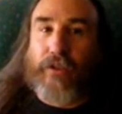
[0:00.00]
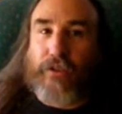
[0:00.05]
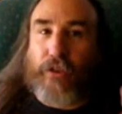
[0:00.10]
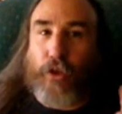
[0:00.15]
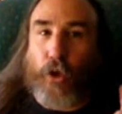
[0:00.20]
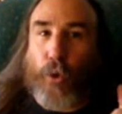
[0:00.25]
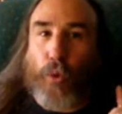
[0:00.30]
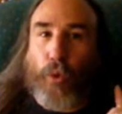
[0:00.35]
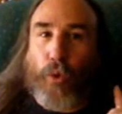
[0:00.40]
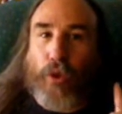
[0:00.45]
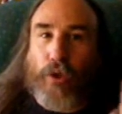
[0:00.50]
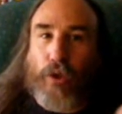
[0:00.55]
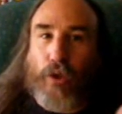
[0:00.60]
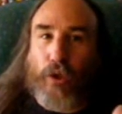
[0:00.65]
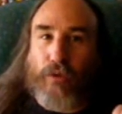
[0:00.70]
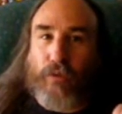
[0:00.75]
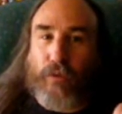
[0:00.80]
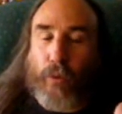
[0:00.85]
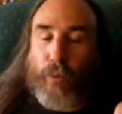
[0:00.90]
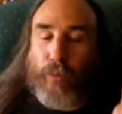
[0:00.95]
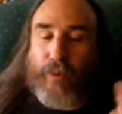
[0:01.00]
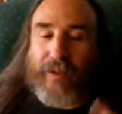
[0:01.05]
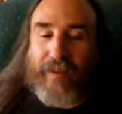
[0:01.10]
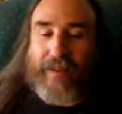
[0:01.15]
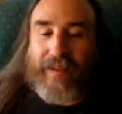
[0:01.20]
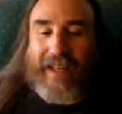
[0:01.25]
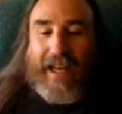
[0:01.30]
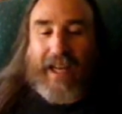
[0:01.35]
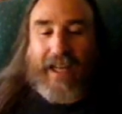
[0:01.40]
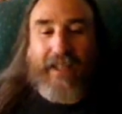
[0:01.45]
So look forward
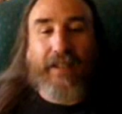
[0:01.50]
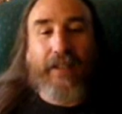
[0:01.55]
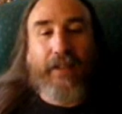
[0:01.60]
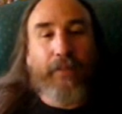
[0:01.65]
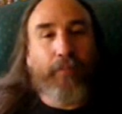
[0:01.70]
to that.